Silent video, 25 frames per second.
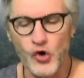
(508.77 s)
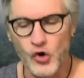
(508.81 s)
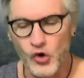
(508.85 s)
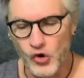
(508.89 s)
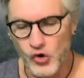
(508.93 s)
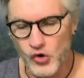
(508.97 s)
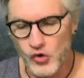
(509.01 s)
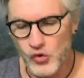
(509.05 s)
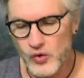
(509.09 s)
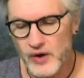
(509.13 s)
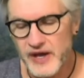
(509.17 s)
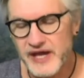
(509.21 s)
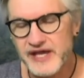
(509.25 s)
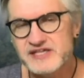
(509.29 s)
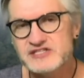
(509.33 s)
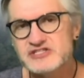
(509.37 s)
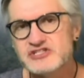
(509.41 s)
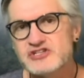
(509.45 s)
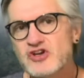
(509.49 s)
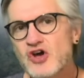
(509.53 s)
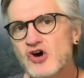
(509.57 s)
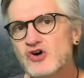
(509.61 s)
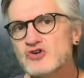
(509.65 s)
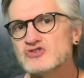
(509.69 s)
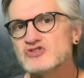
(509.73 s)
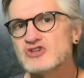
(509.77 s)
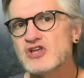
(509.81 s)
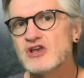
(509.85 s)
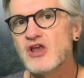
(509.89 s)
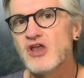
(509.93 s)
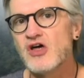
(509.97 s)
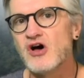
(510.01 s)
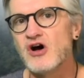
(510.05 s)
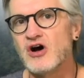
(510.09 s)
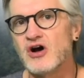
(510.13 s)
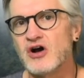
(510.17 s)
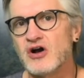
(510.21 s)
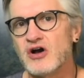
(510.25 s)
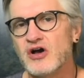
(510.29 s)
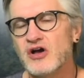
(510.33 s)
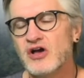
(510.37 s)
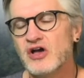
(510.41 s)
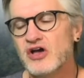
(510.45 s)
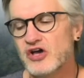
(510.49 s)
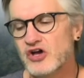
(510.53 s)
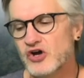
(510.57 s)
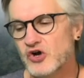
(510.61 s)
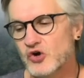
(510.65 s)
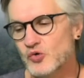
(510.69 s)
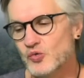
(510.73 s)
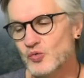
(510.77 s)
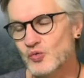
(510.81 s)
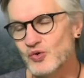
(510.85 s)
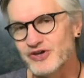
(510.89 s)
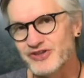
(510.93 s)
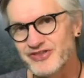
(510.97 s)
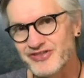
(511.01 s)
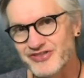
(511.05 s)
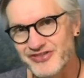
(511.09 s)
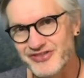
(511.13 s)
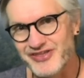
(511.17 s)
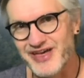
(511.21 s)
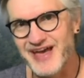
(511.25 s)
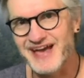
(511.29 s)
always goes along with